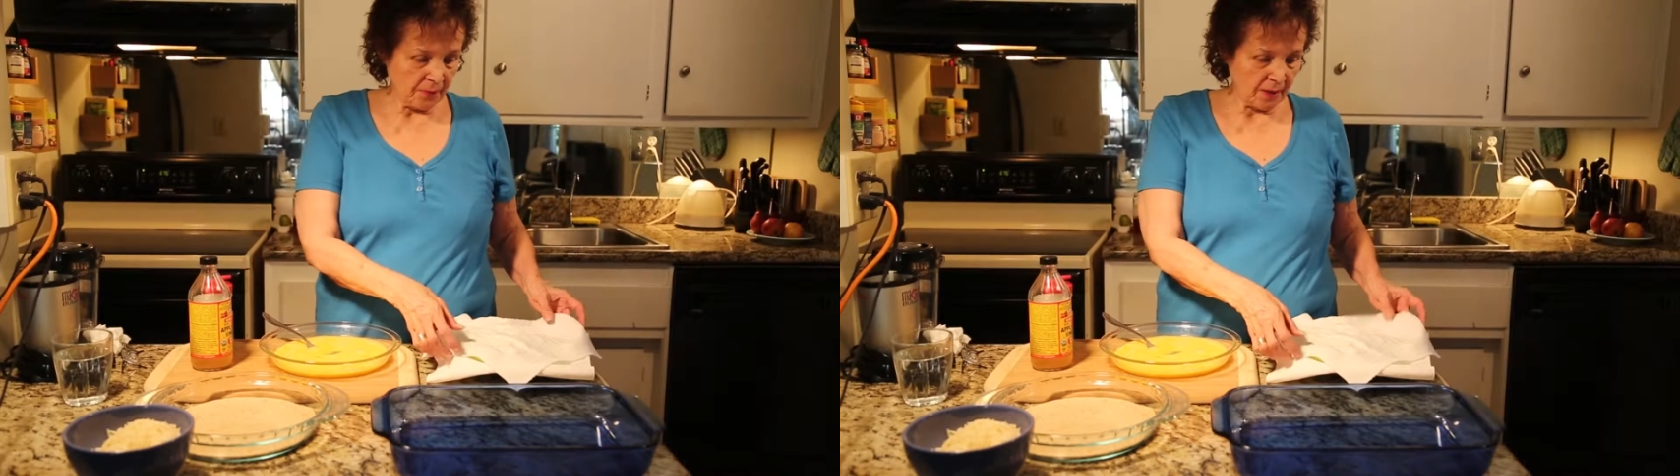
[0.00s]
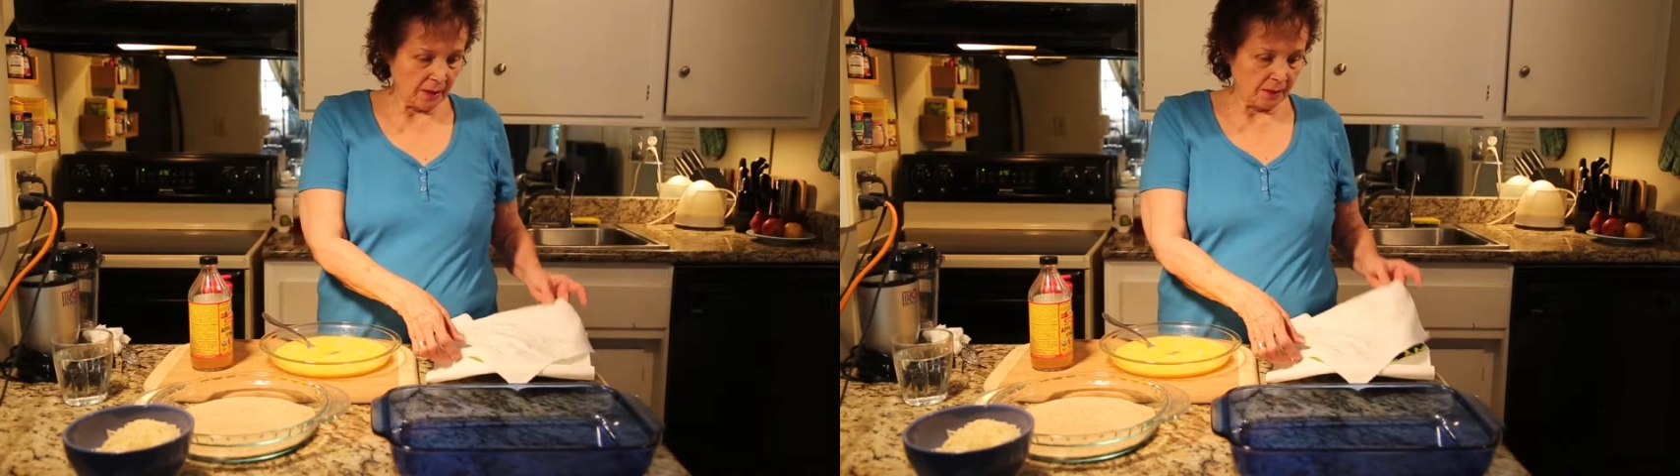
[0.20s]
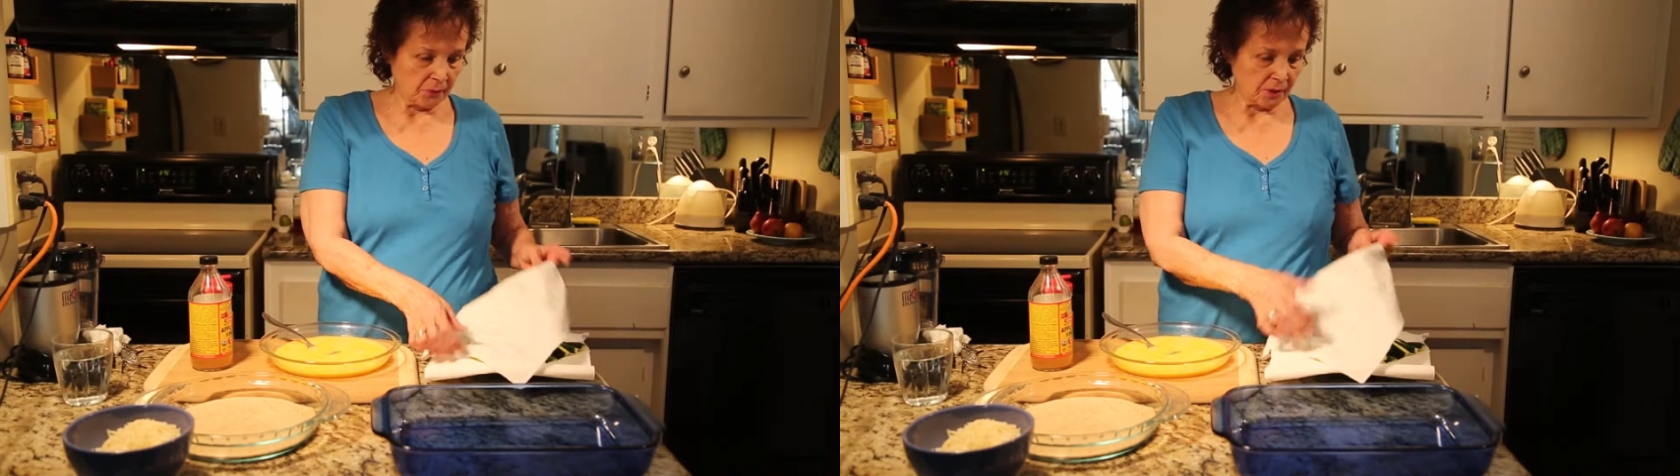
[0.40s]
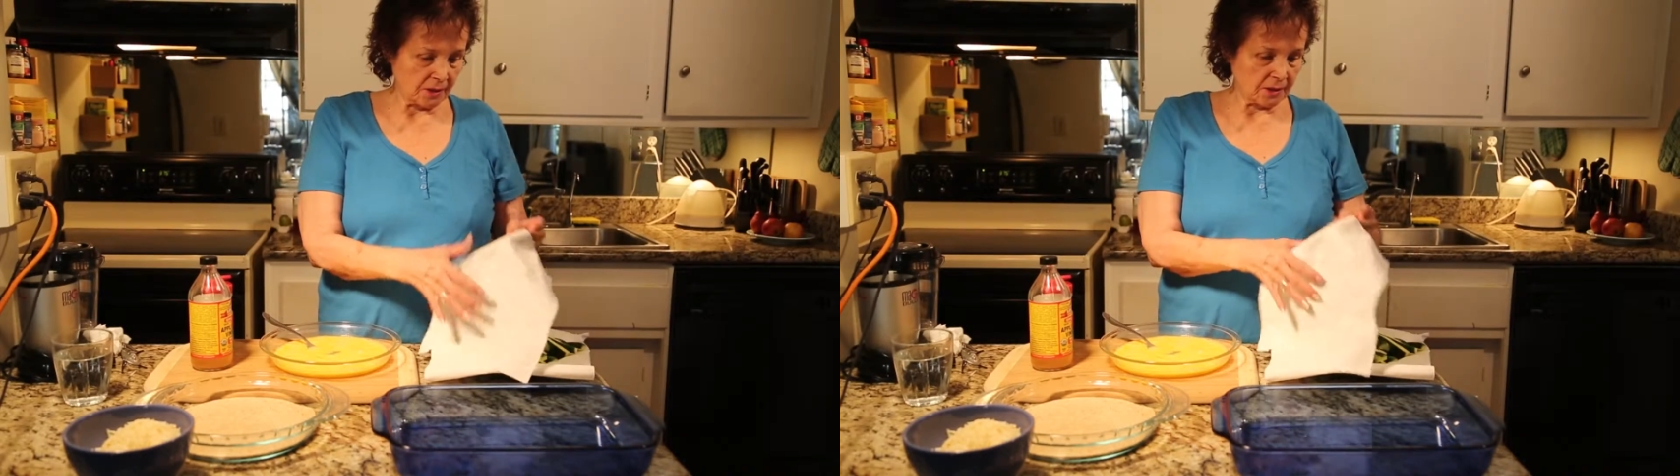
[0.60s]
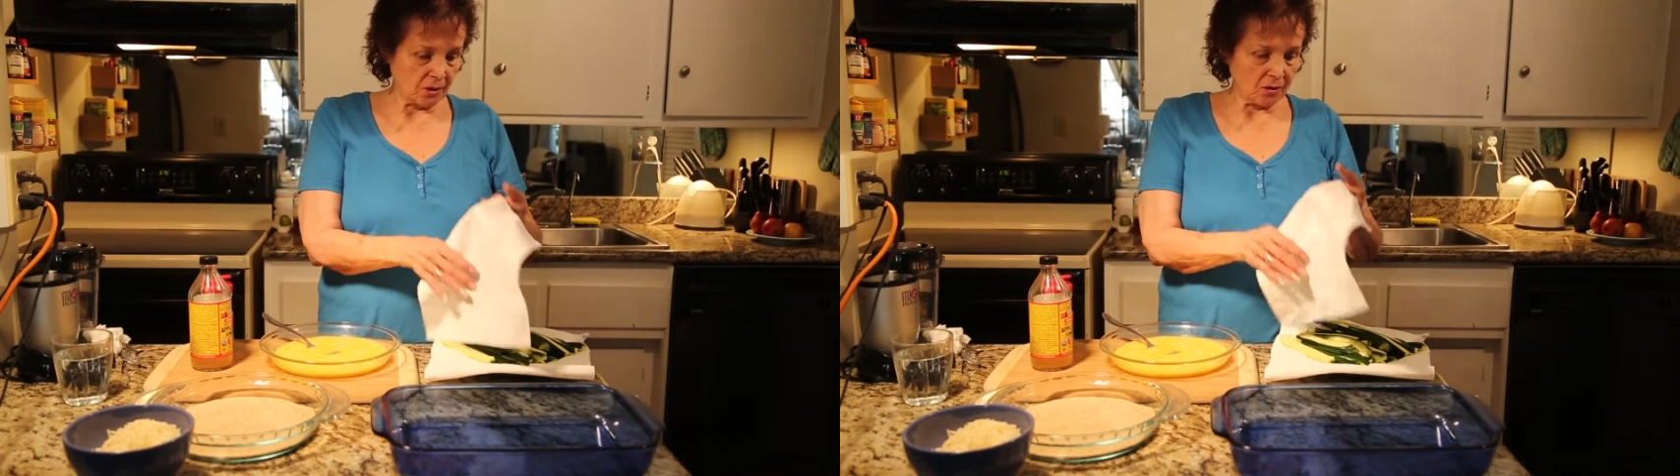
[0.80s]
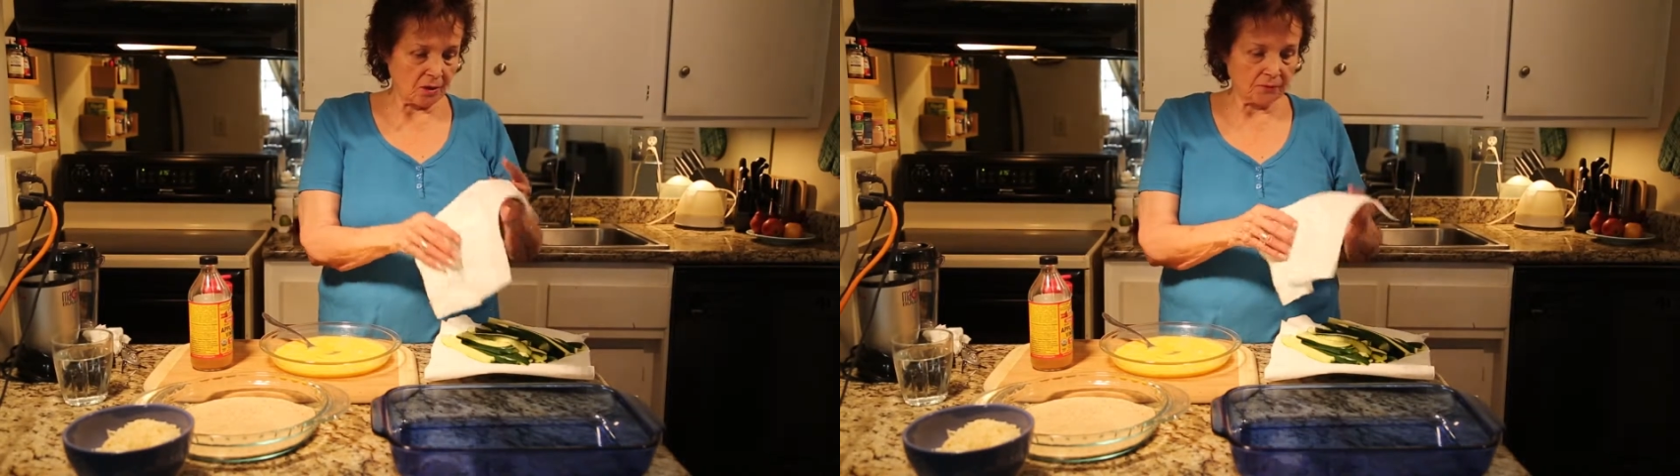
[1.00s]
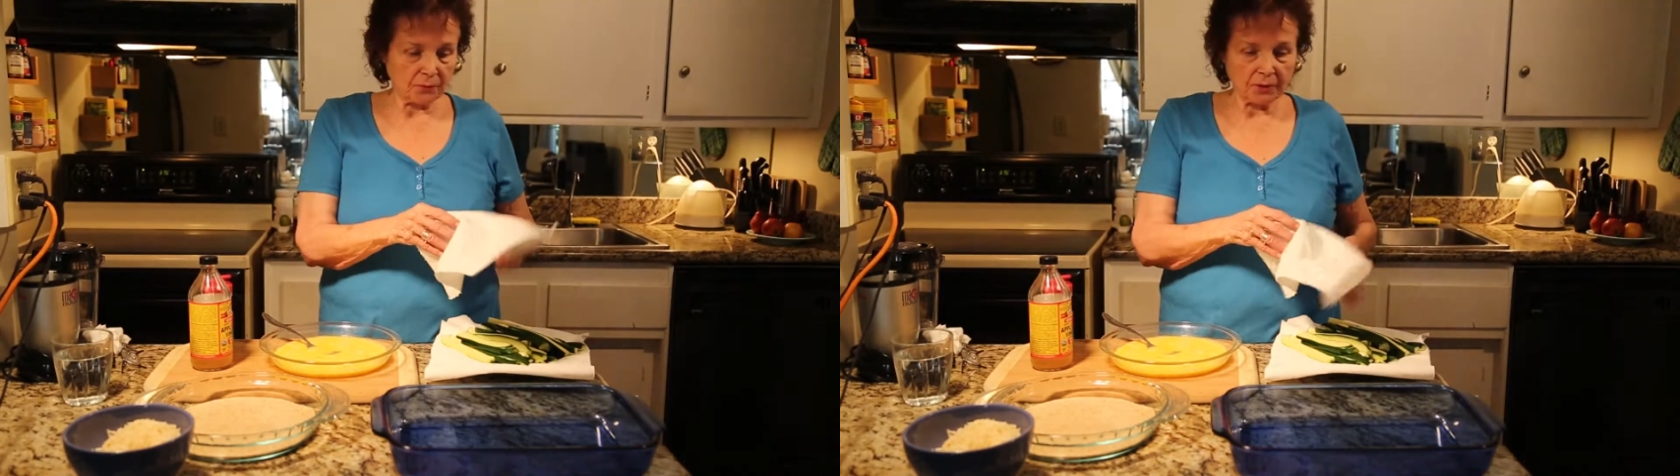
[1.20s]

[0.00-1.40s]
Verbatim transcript: and I'm going to start off